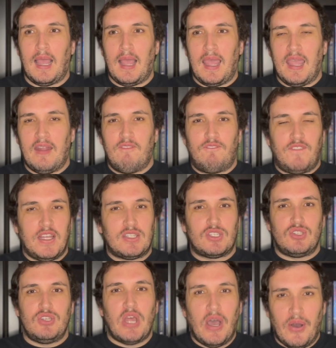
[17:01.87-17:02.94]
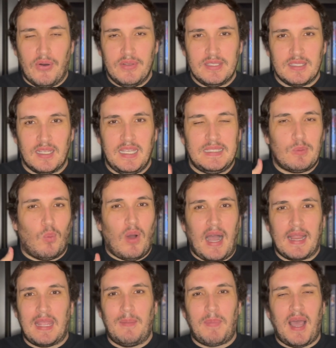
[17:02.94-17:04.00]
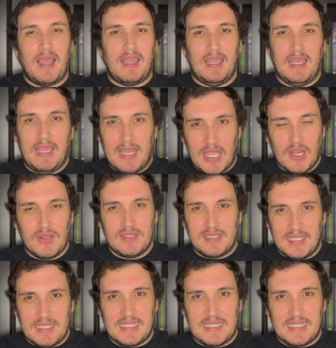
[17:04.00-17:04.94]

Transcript: And Fitz knows, he's walking by, he hears this